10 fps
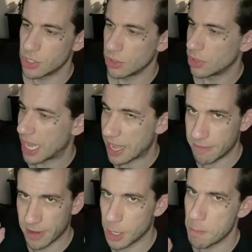to that
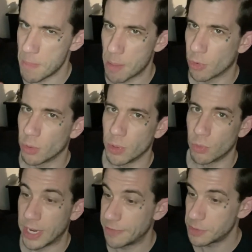have very
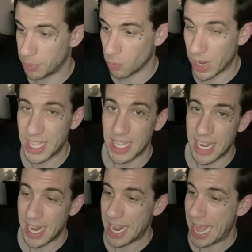memorable riffs, but Wake the
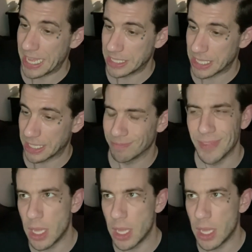Dead has like